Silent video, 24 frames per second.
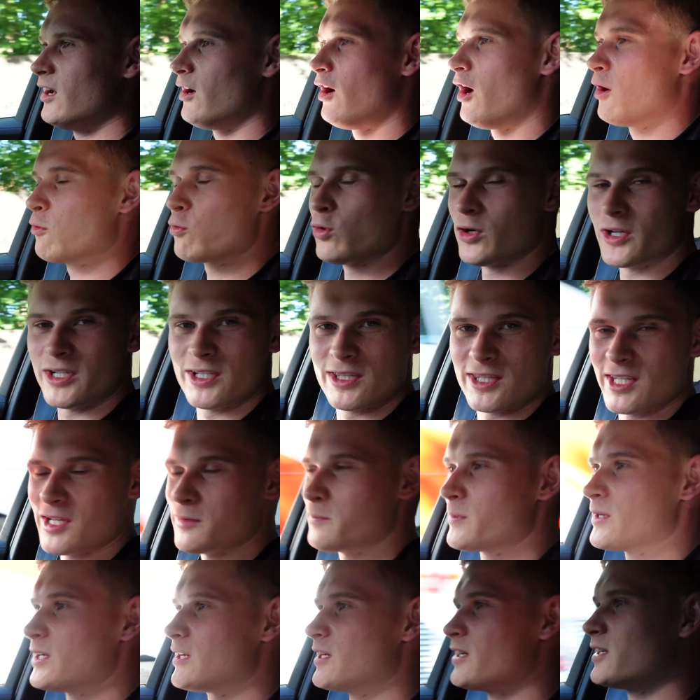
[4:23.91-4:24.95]
I wanted the
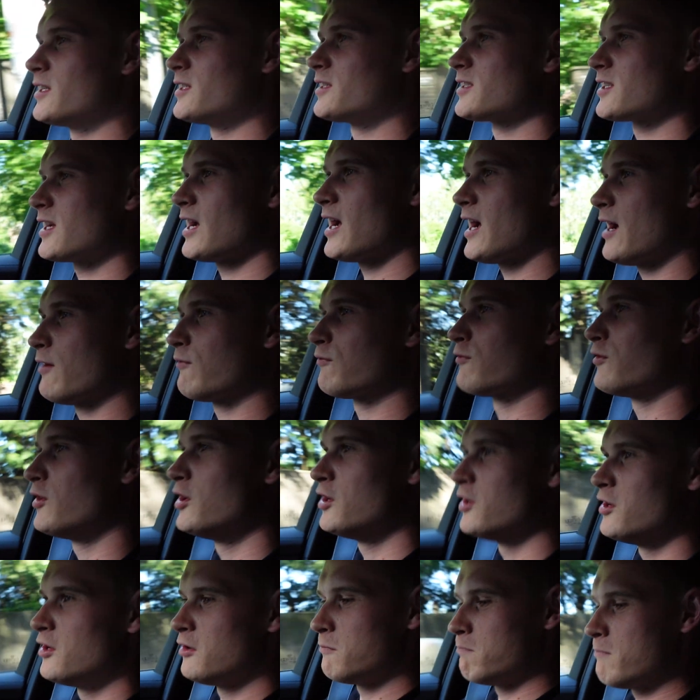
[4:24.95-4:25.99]
ability to have
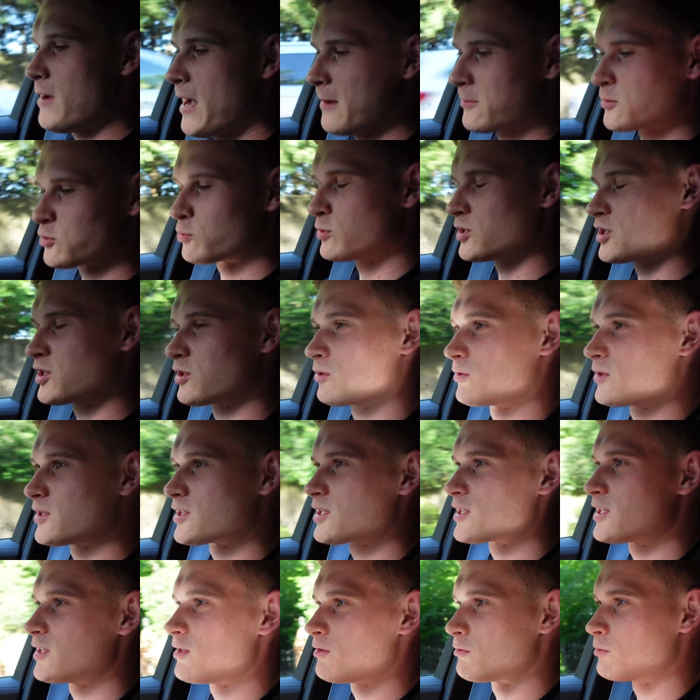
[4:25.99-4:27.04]
map switching on the
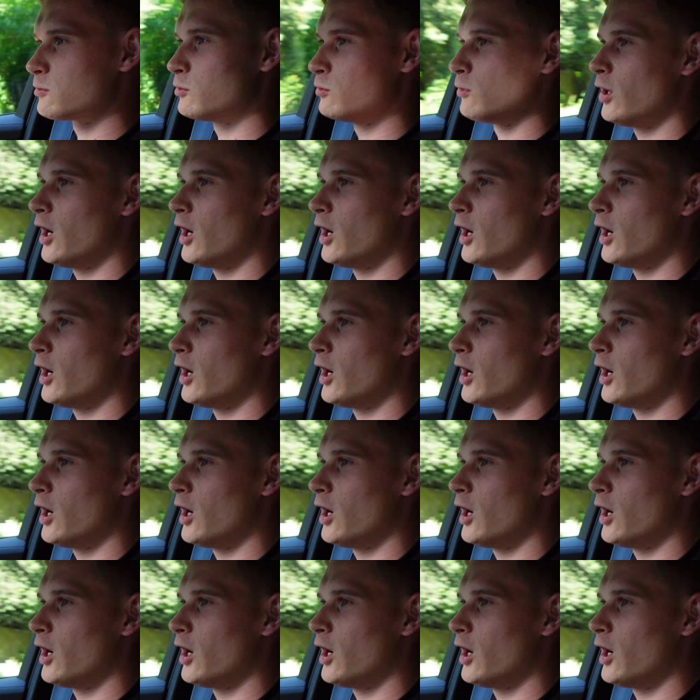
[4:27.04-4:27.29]
steering wheel.